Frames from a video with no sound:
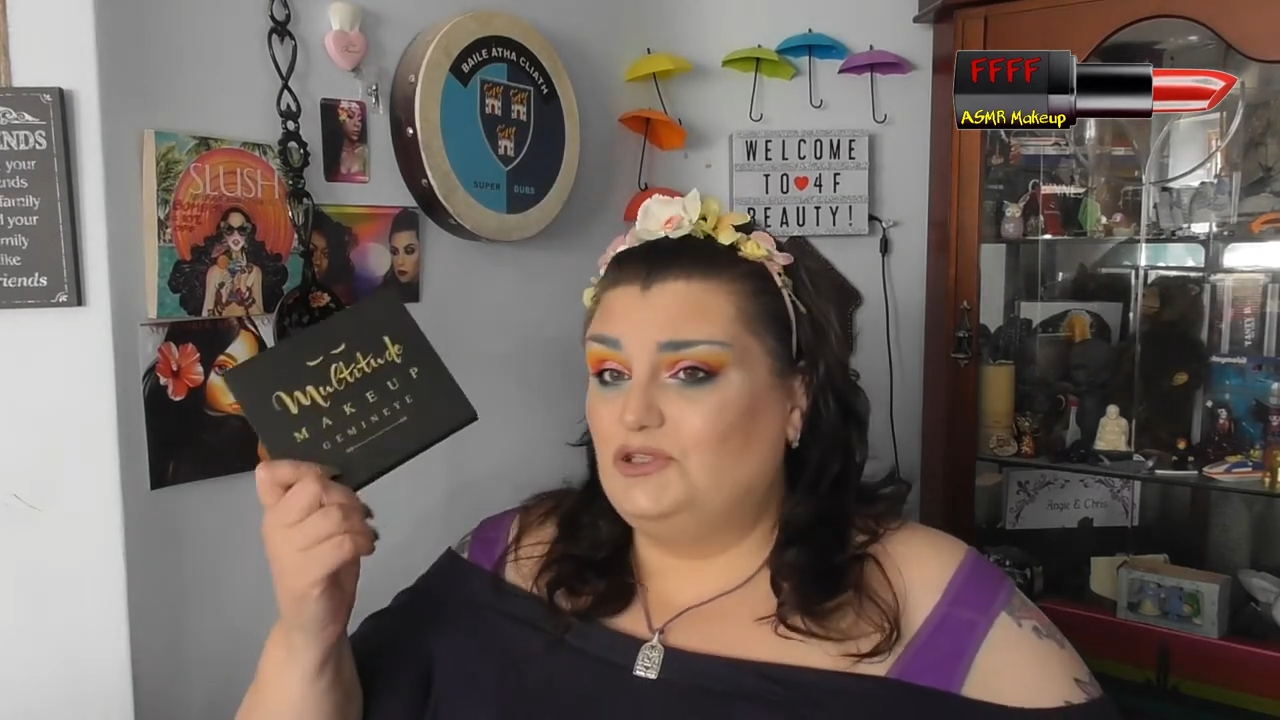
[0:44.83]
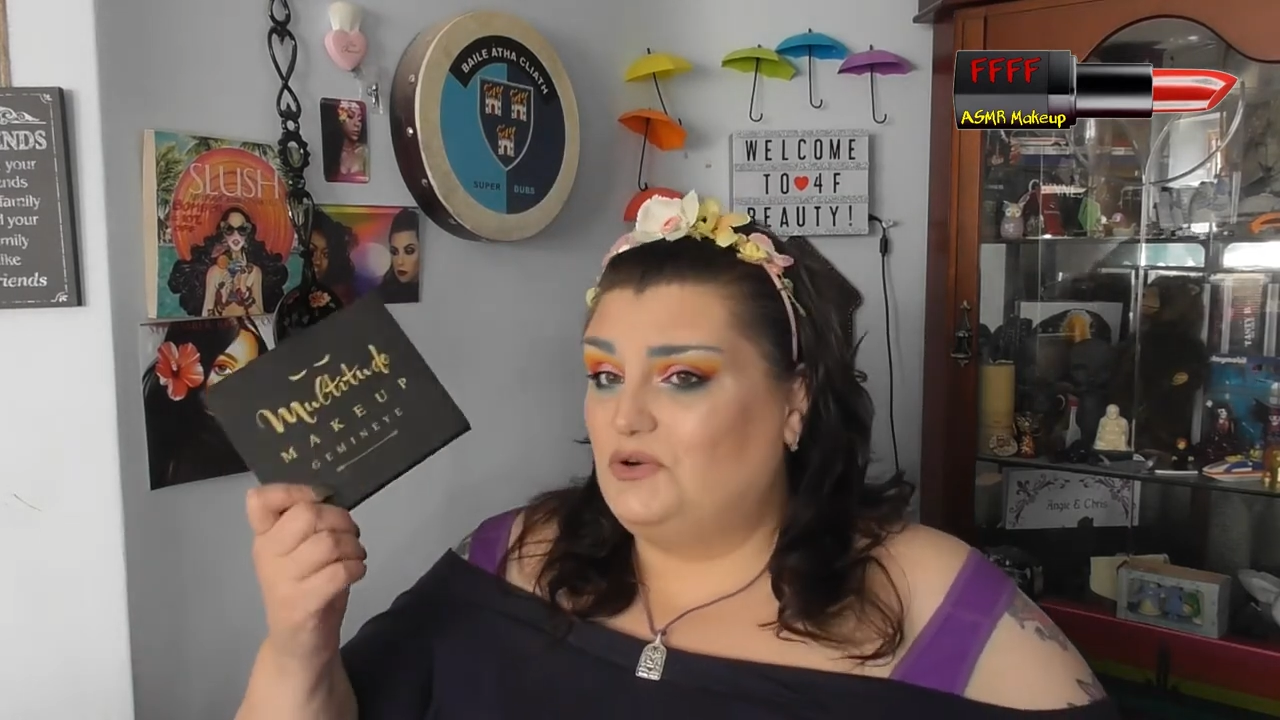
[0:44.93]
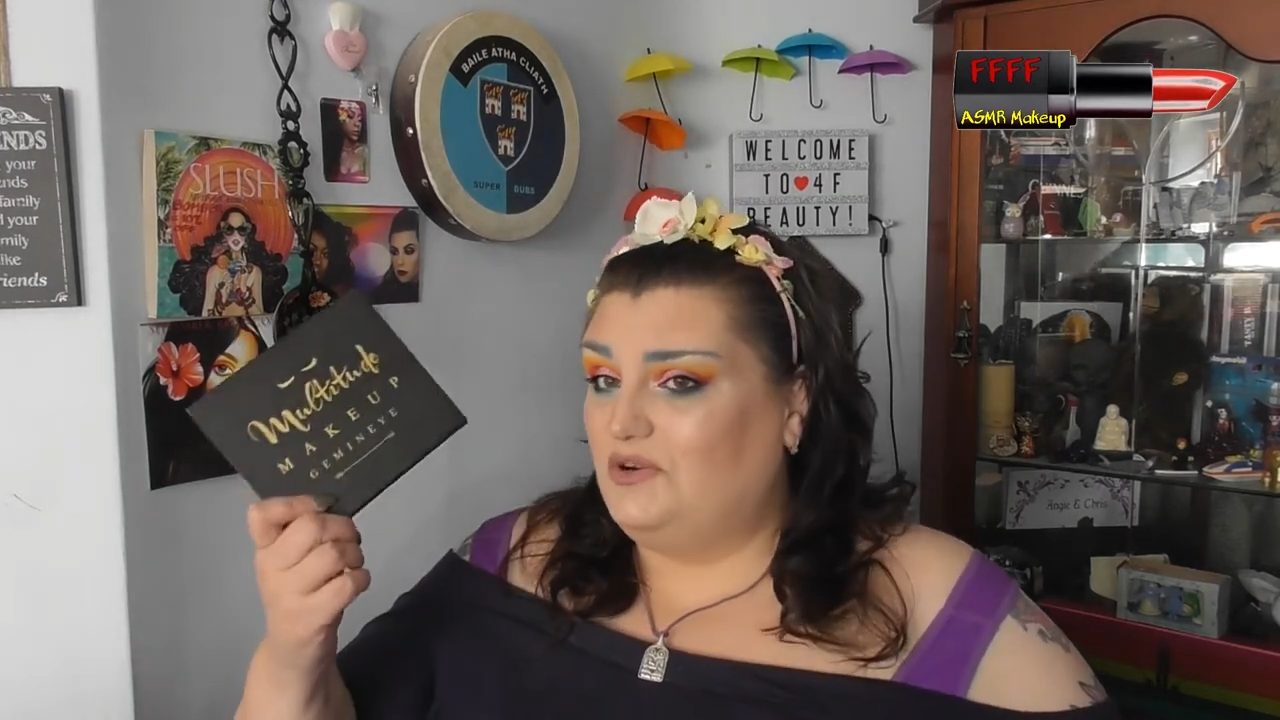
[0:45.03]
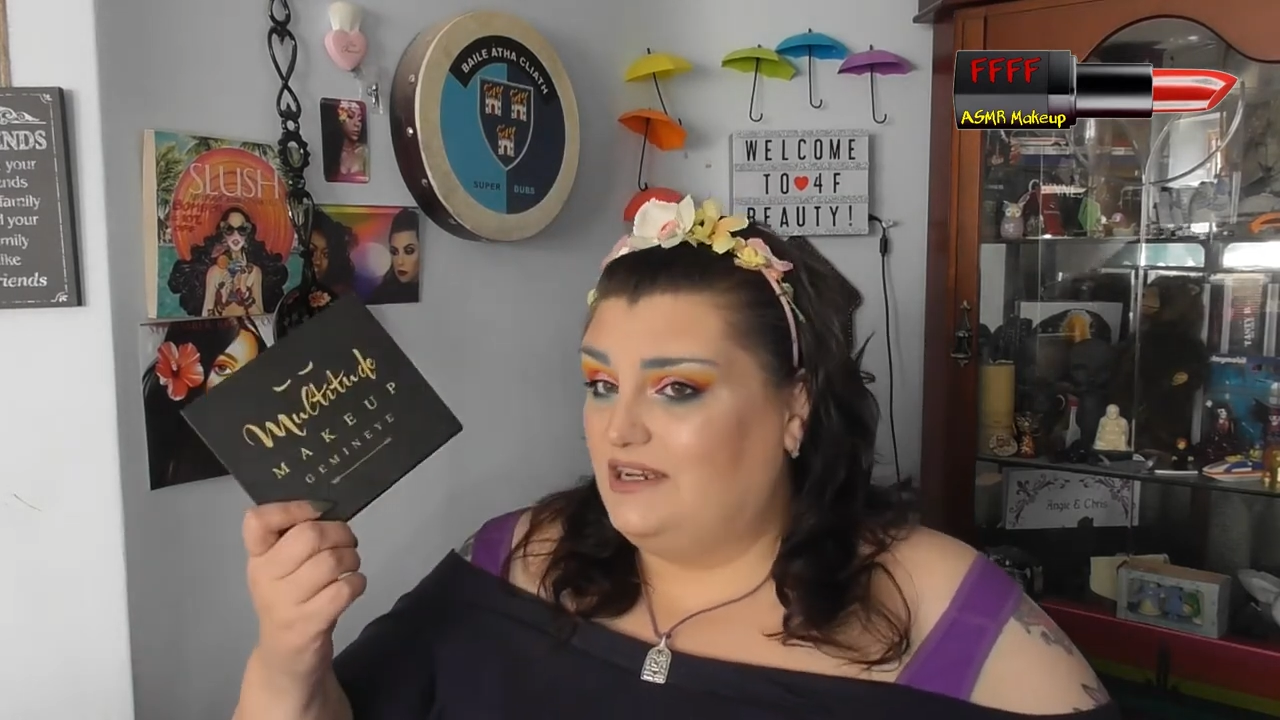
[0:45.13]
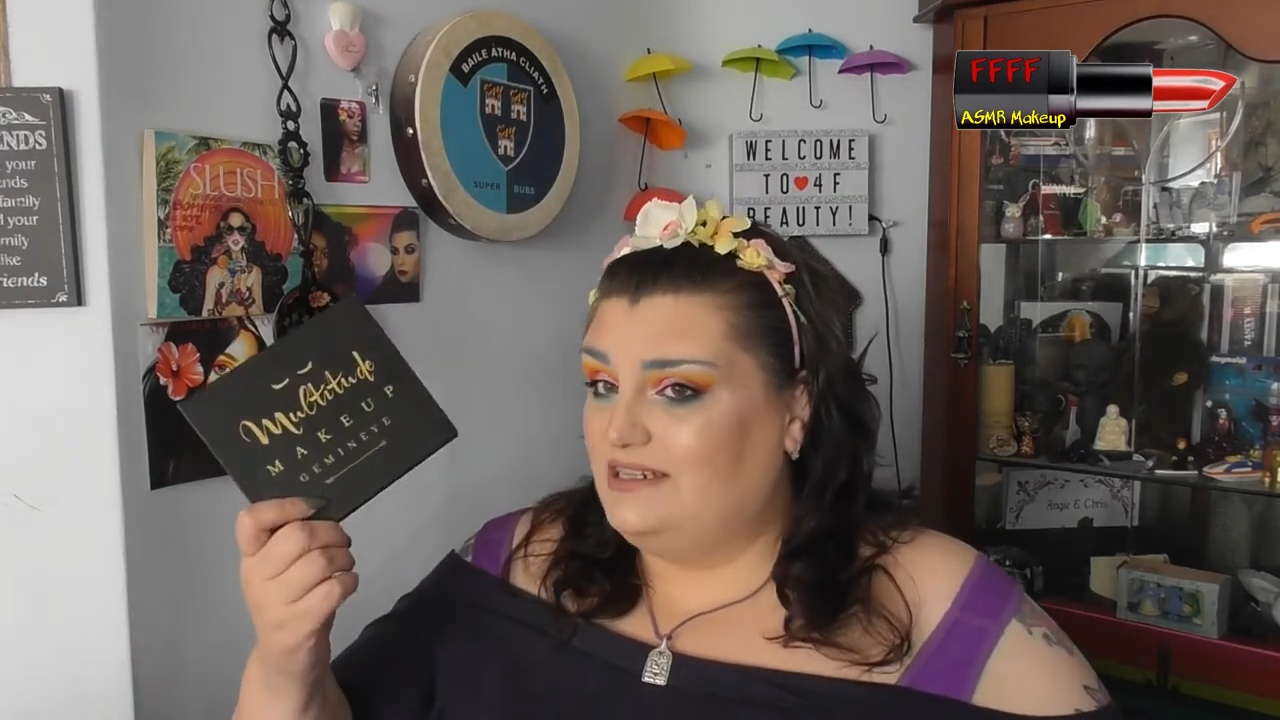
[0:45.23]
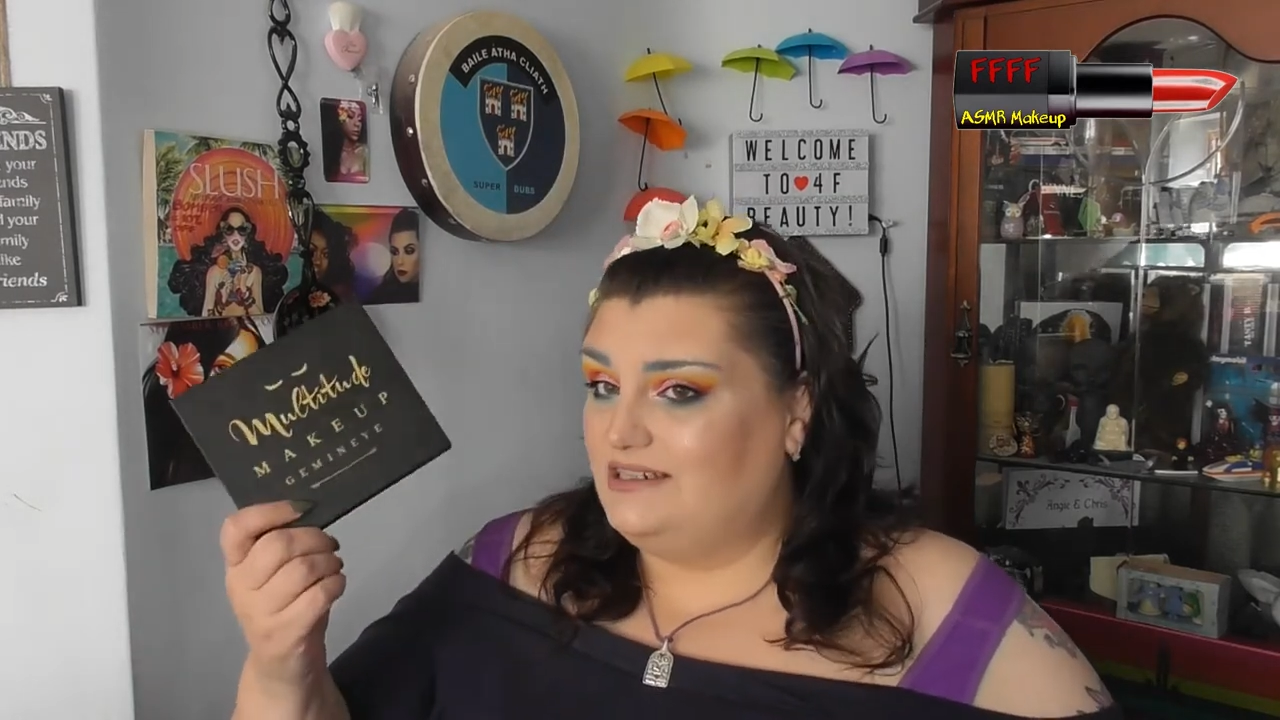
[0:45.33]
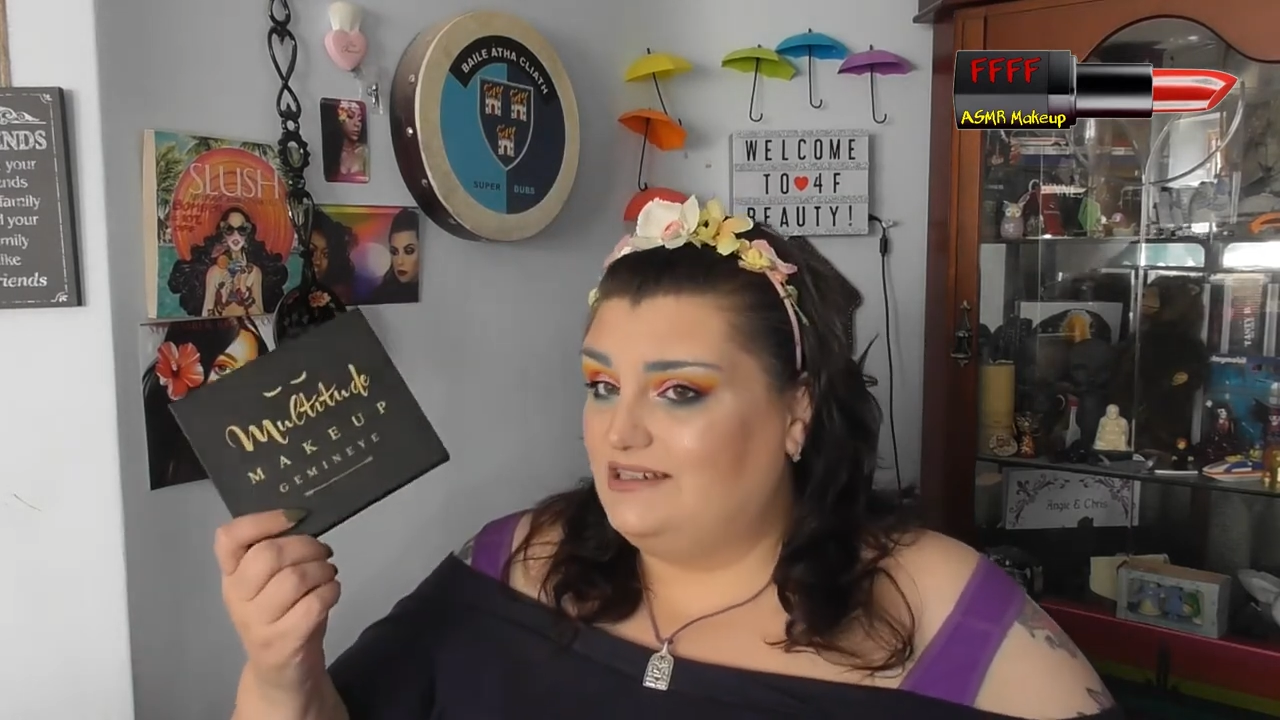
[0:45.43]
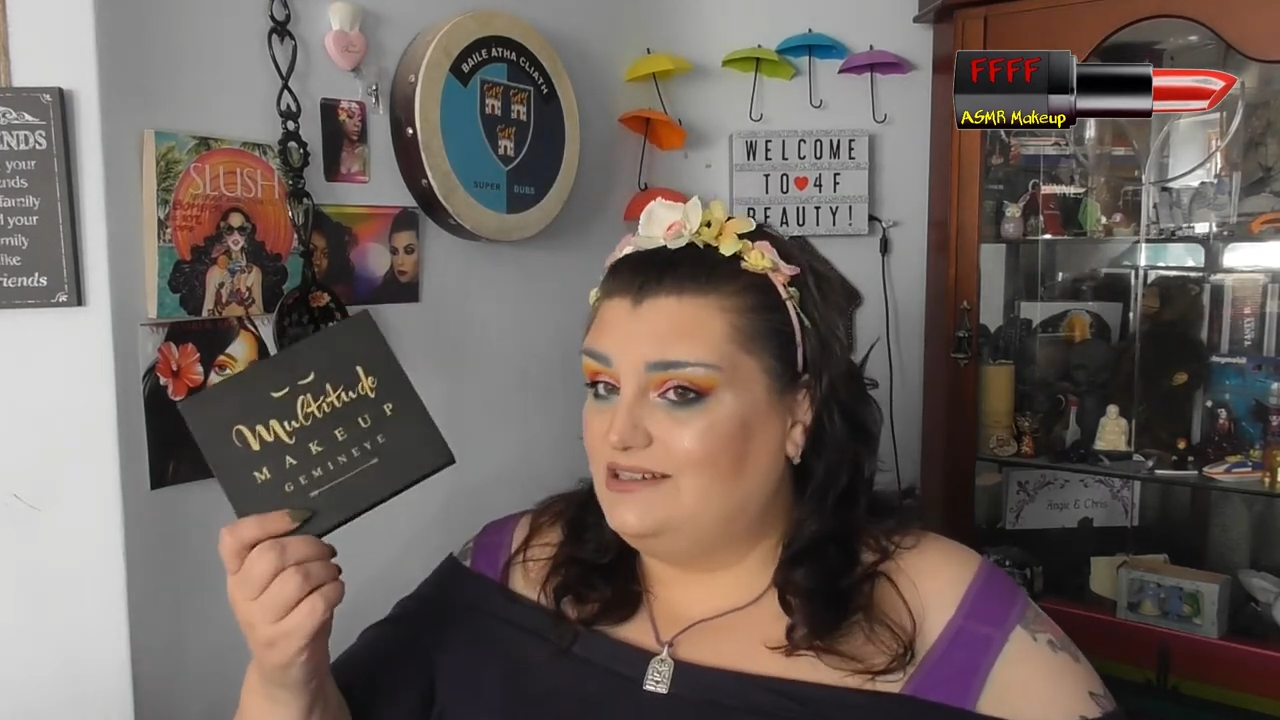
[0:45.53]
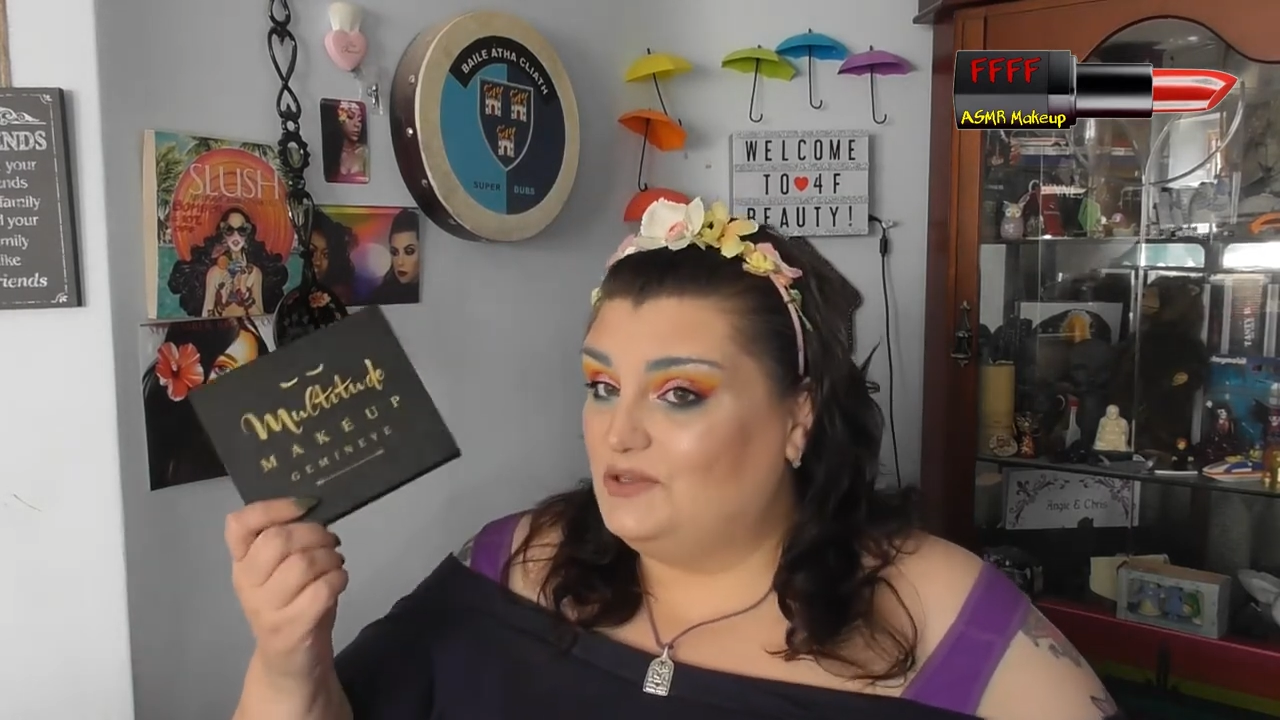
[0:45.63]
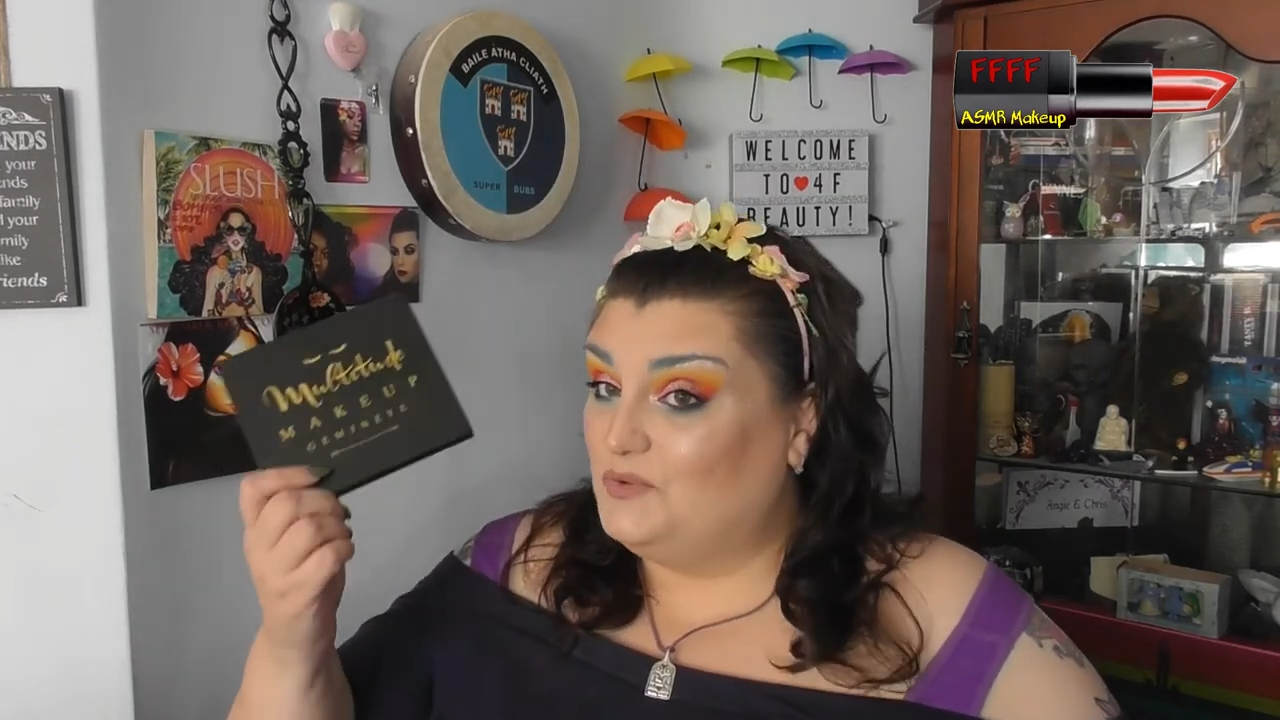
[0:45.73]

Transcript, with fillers: created